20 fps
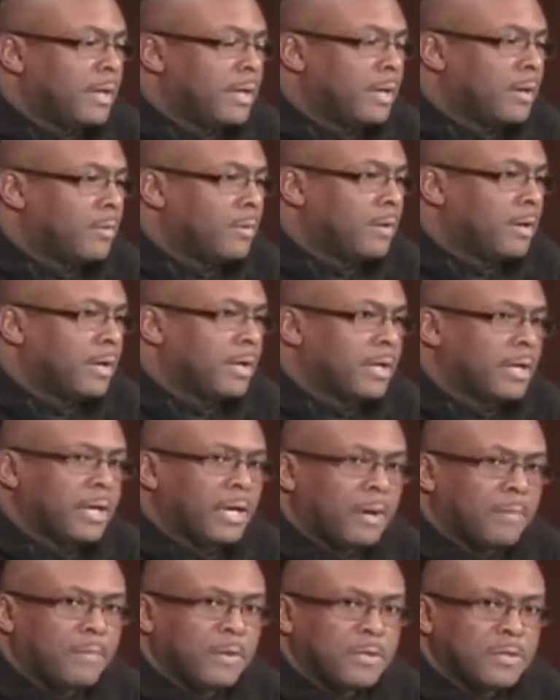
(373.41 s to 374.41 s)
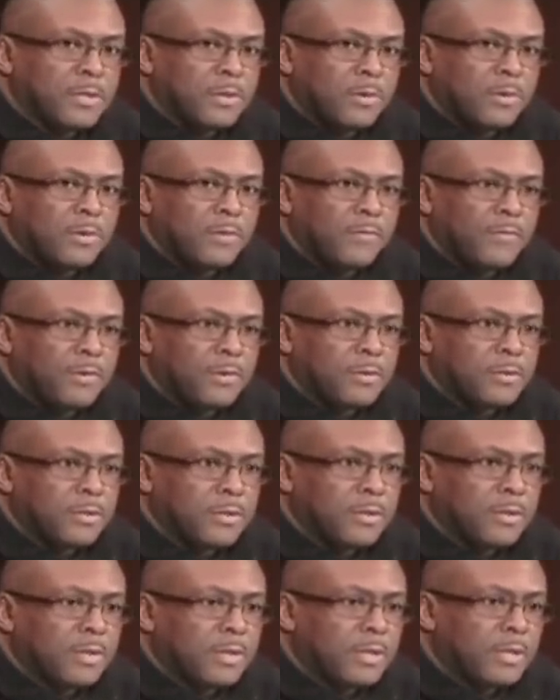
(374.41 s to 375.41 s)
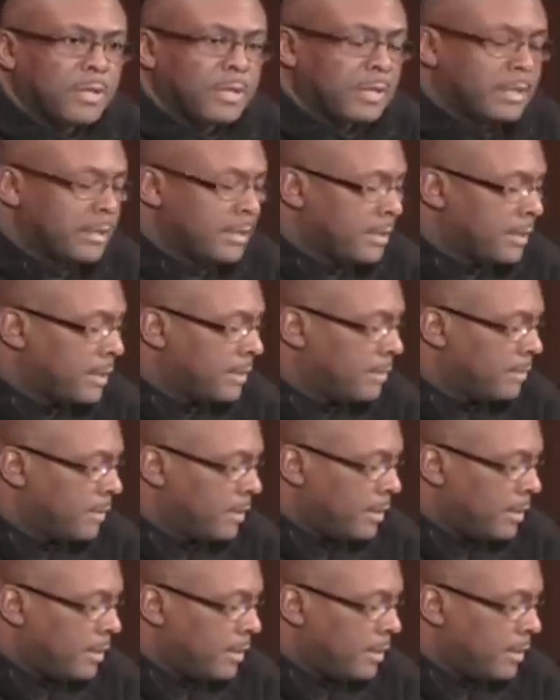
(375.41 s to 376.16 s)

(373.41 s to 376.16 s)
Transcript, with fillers: and where they're going to help us go in the future. And uh,